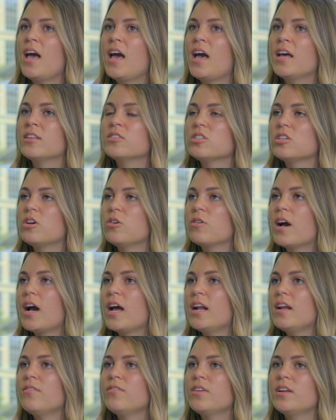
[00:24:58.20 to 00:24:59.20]
and so,
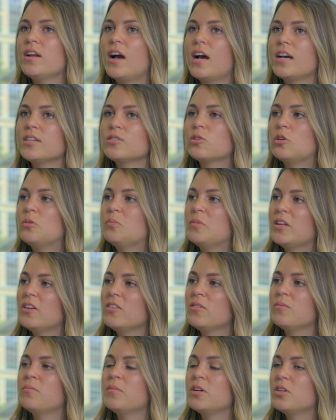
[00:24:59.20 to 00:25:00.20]
kind of in high school,
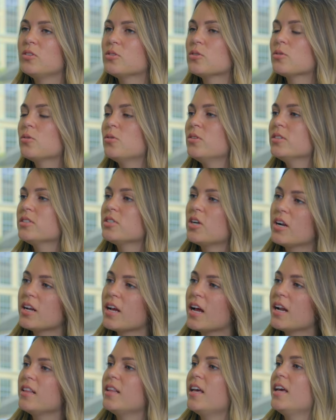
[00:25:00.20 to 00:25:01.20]
middle, middle school, started to
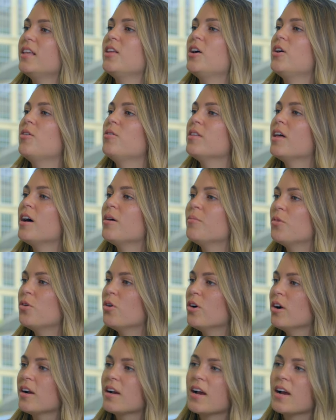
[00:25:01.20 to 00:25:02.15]
kind of lay low a lot more,